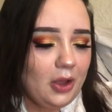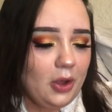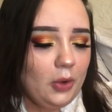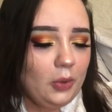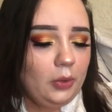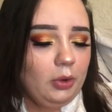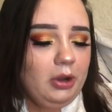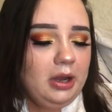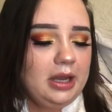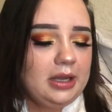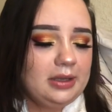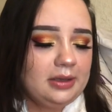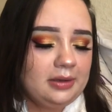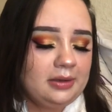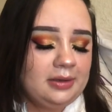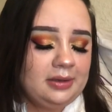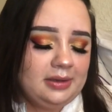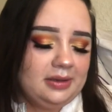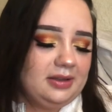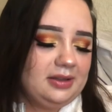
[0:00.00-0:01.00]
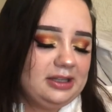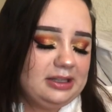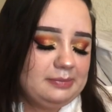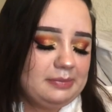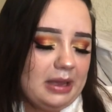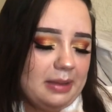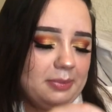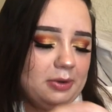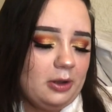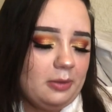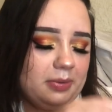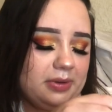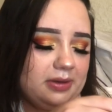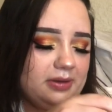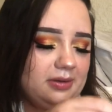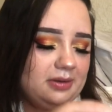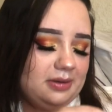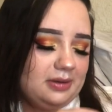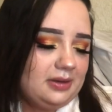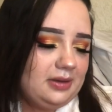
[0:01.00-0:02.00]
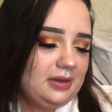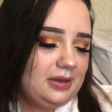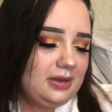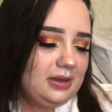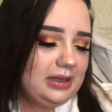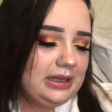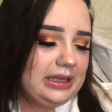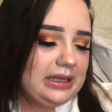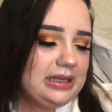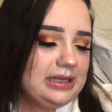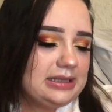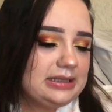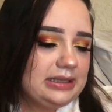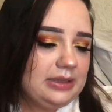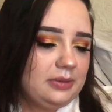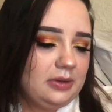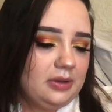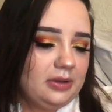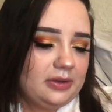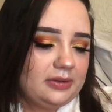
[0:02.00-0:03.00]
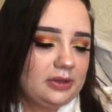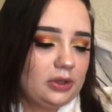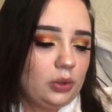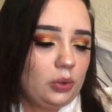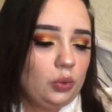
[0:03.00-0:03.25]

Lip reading: We're in! Let's pop it open. See what it looks like.